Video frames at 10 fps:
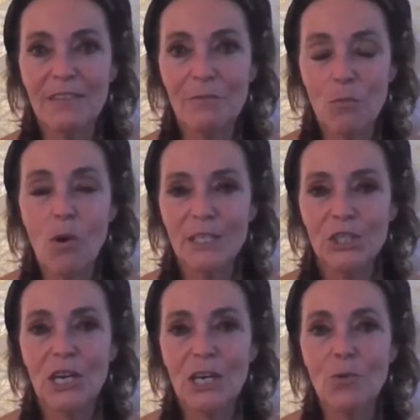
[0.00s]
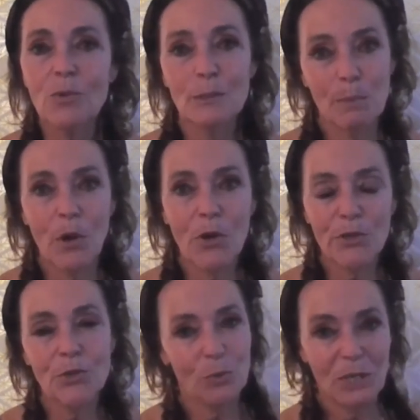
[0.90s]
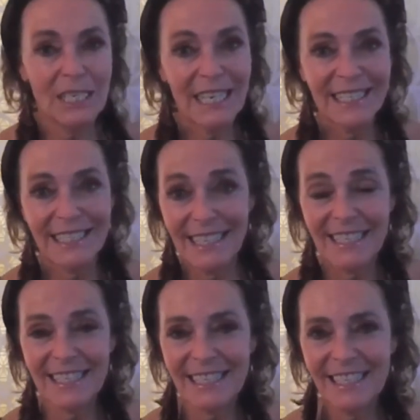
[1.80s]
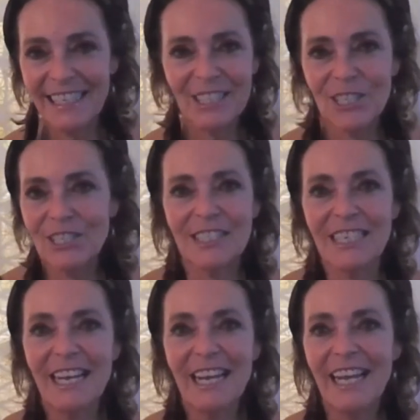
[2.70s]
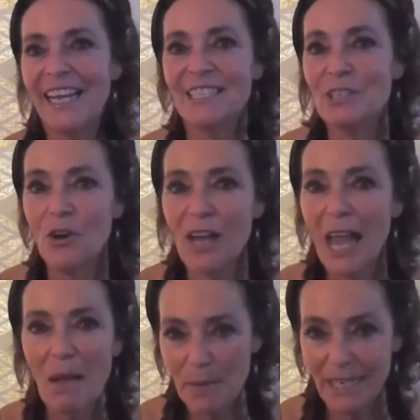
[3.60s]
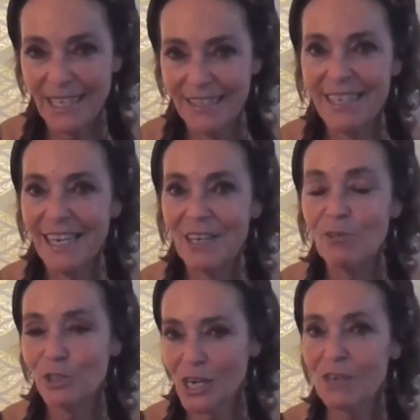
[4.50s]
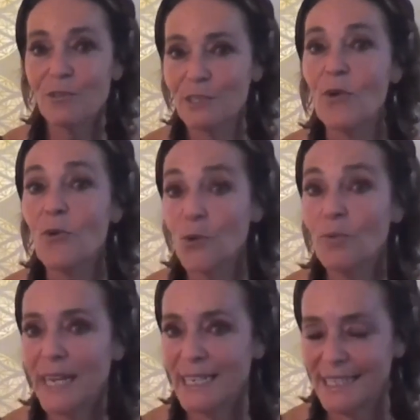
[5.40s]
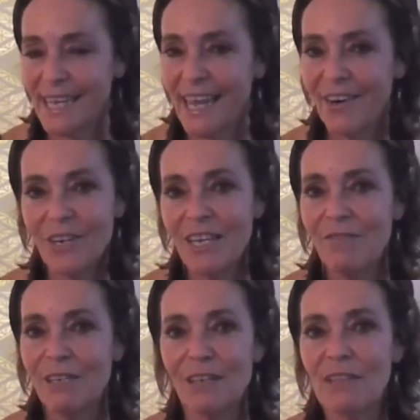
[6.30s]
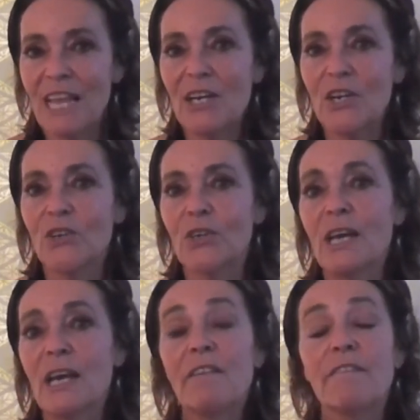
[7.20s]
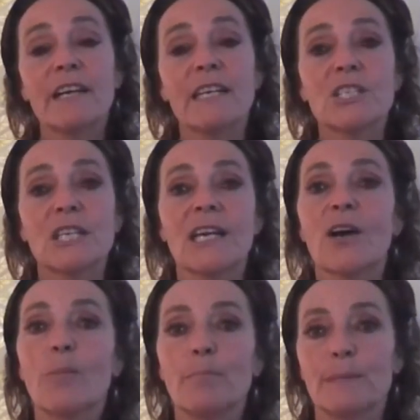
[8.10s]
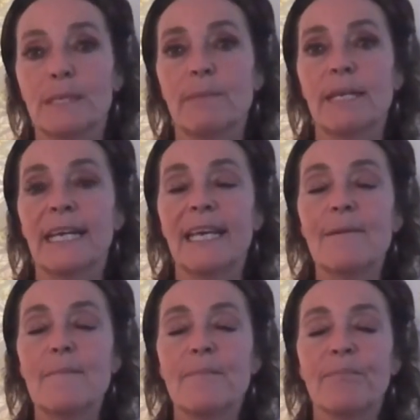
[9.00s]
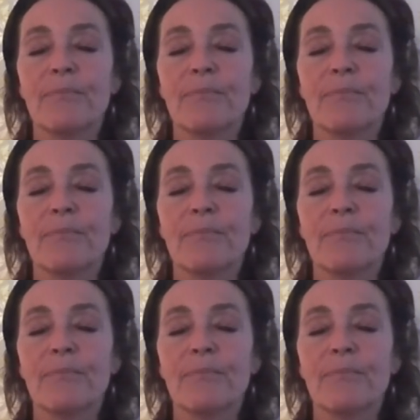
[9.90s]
If one chakra was blocked, you wouldn't exist. It just is not a happening thing. Your chakras are always there, even if they're not functioning optimally.